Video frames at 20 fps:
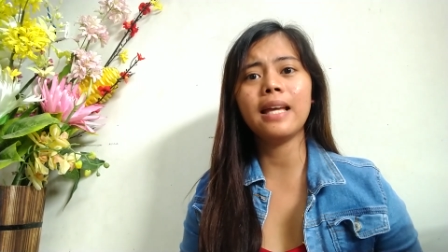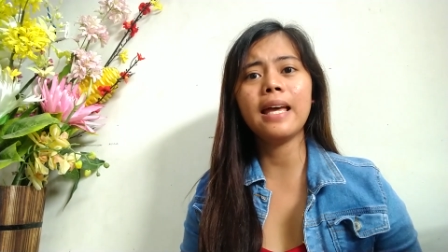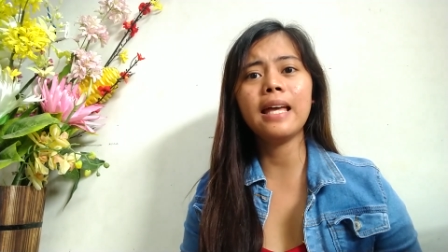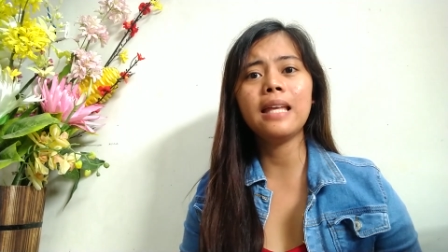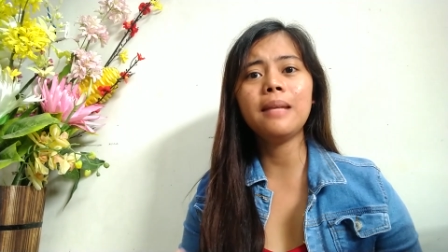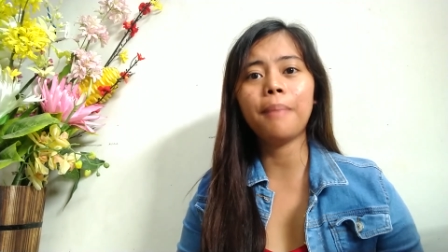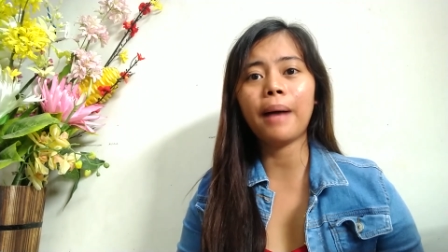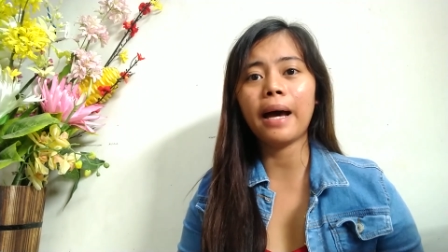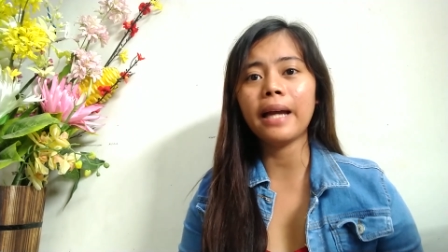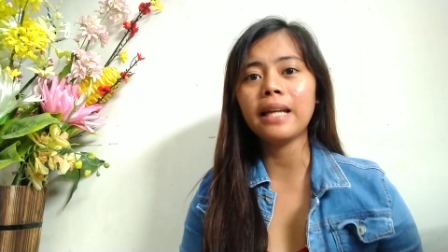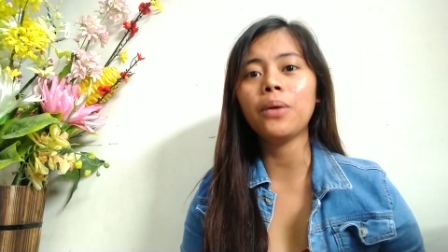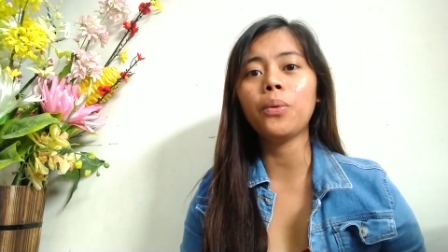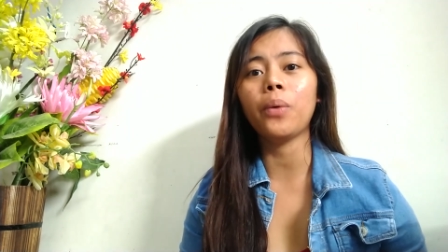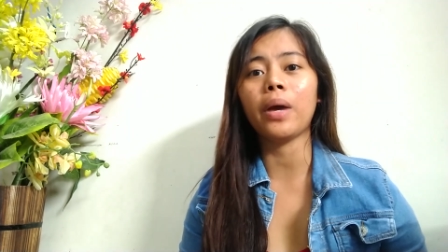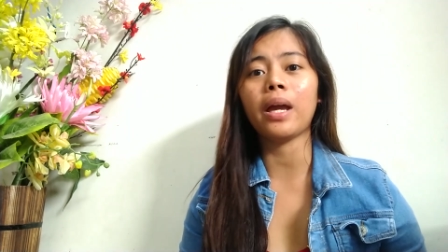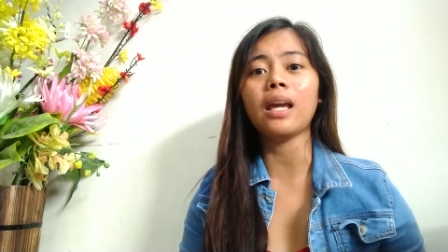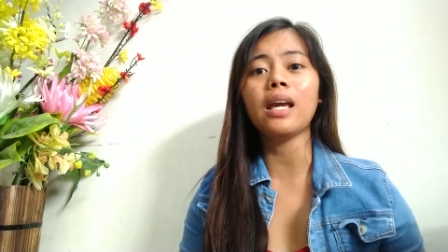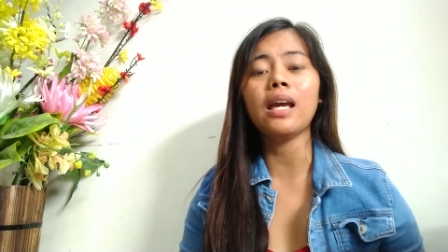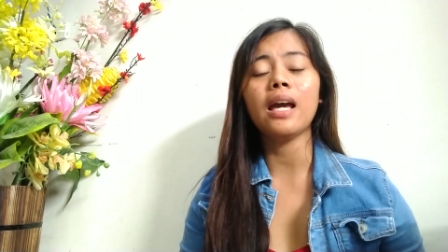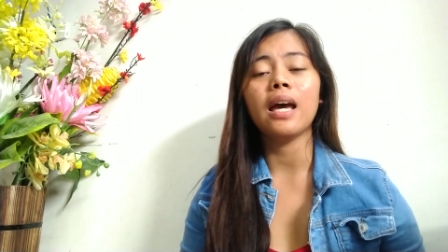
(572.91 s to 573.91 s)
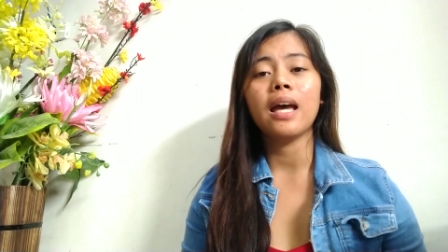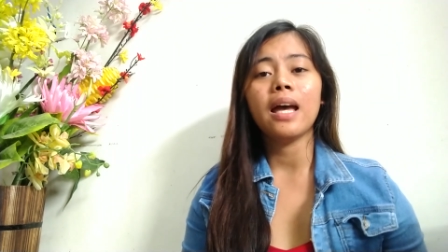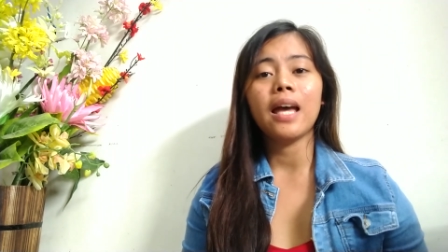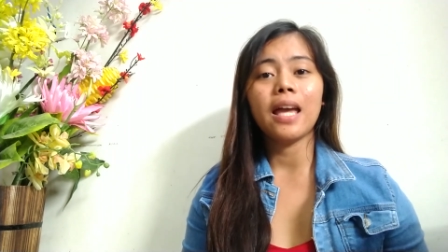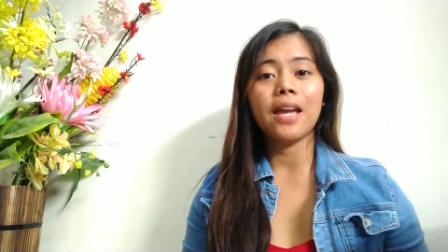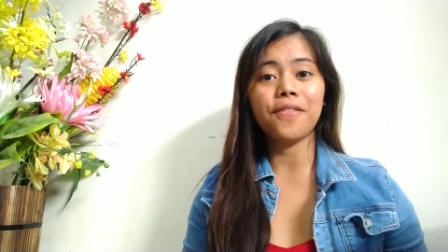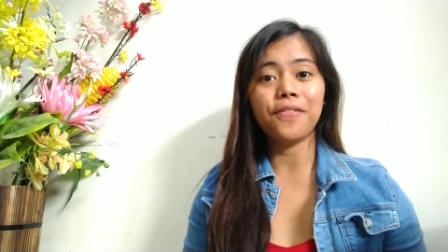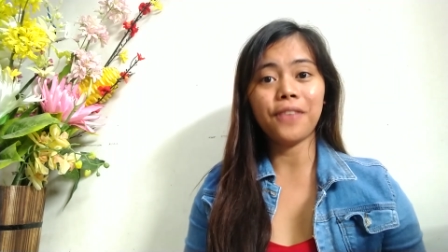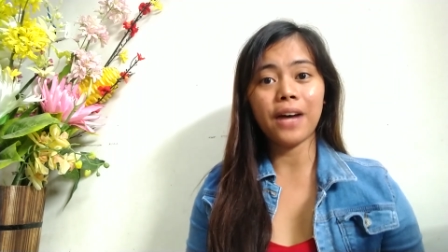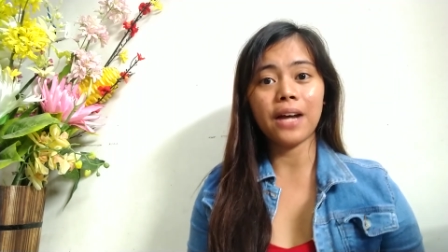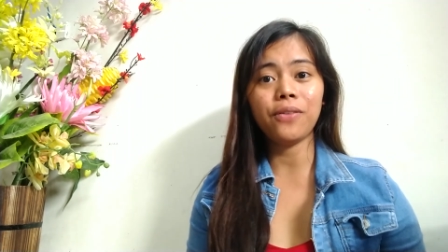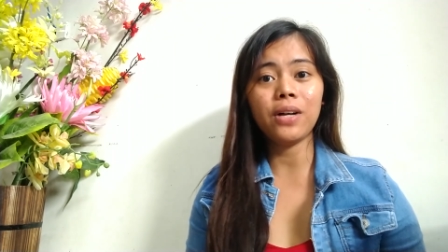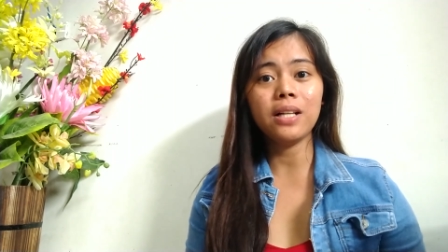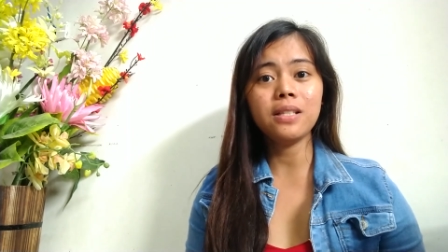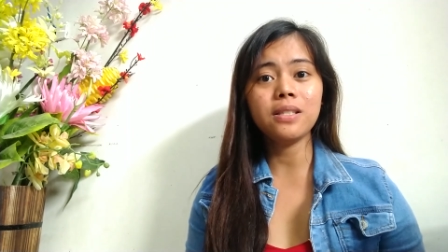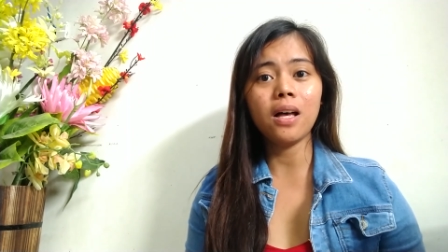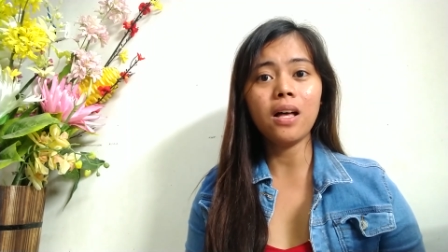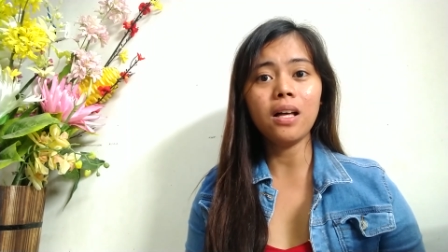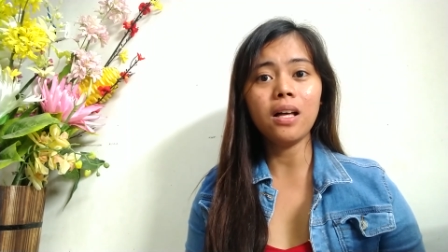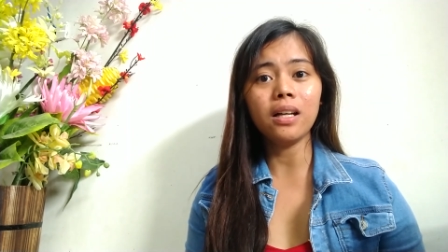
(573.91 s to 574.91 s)
And by the way, in
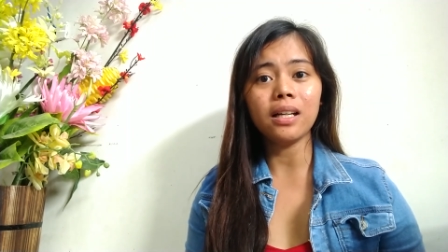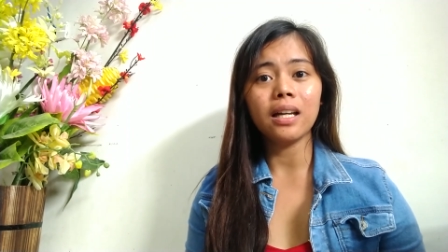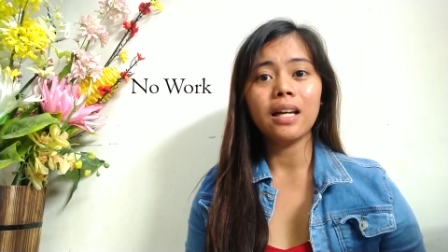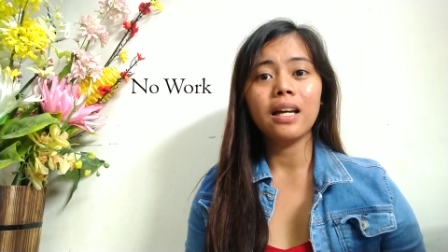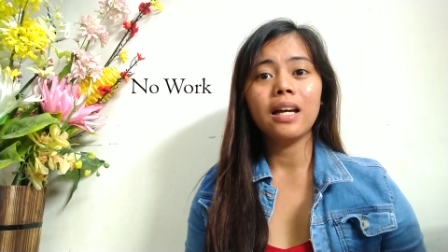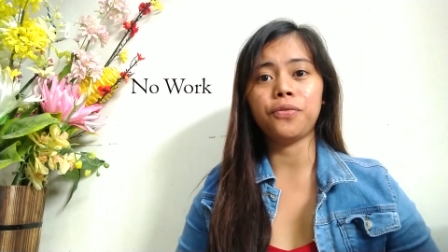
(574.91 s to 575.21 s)
51Talk,